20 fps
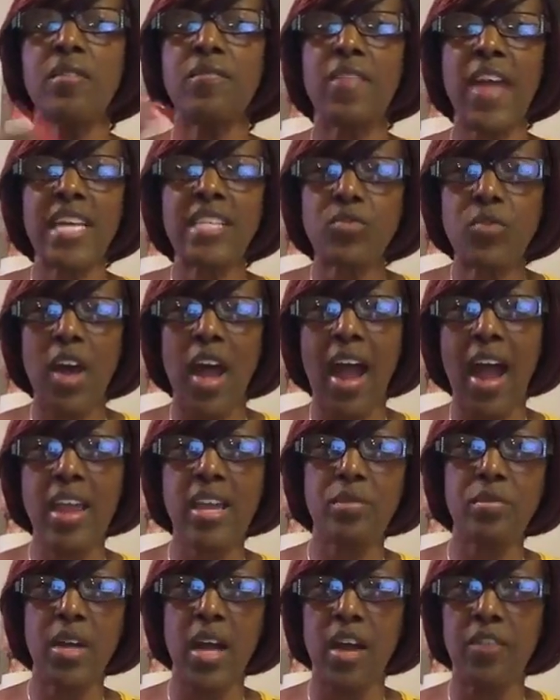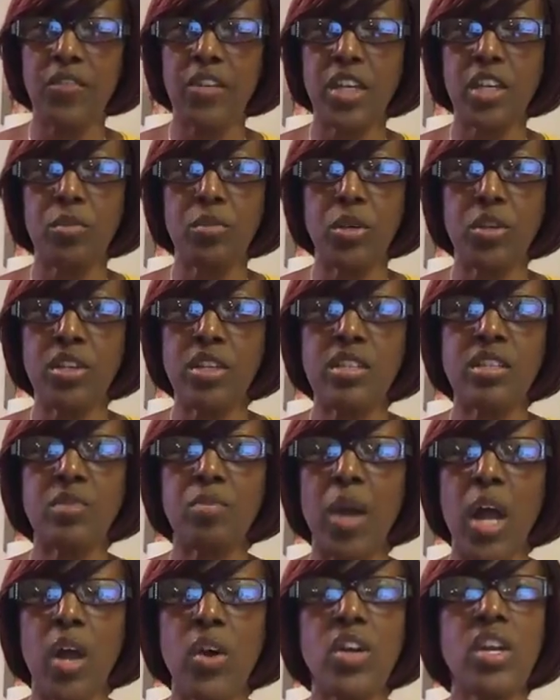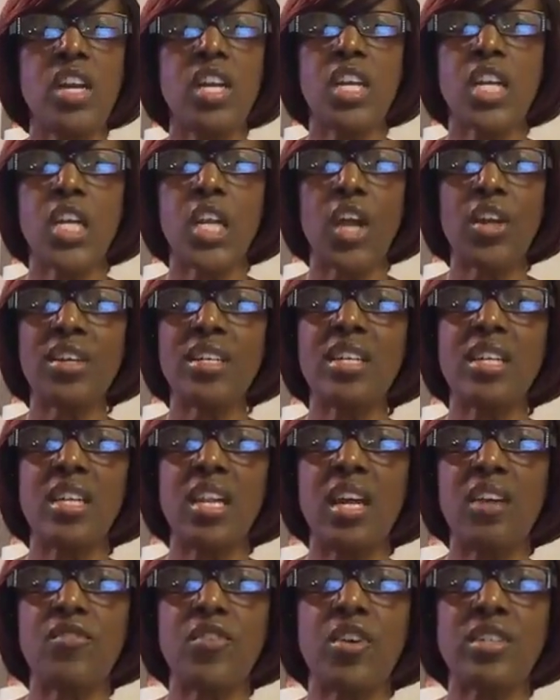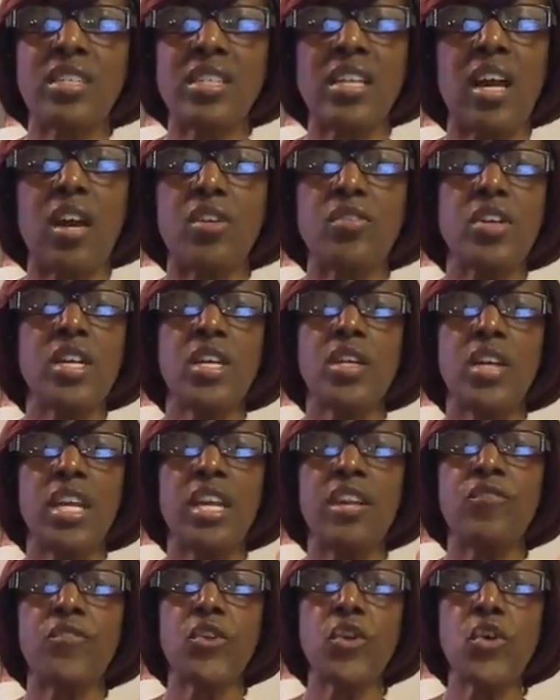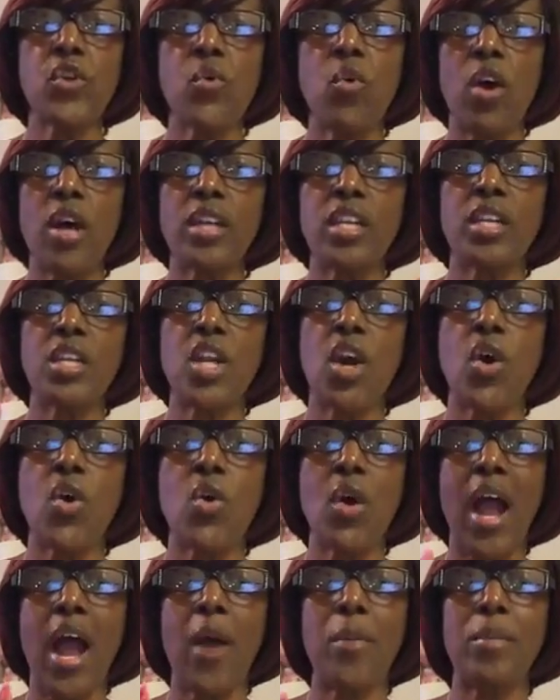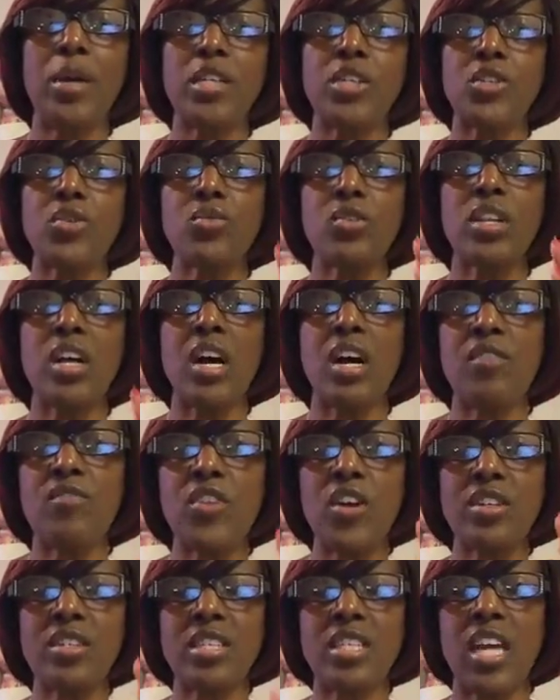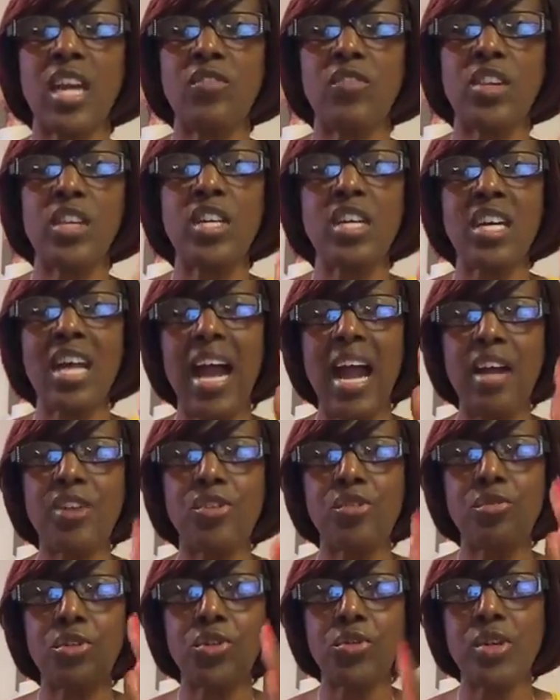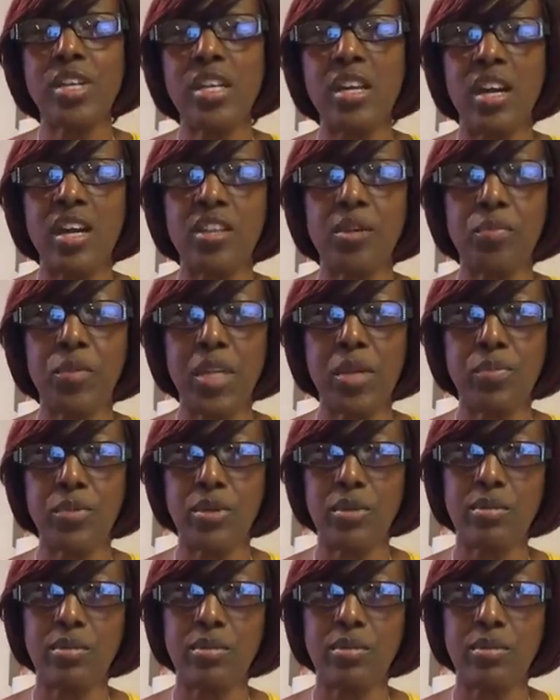That's what I Am Confident community is about. Learning to love yourself. If you want to know how much you love yourself, look how you treat other people.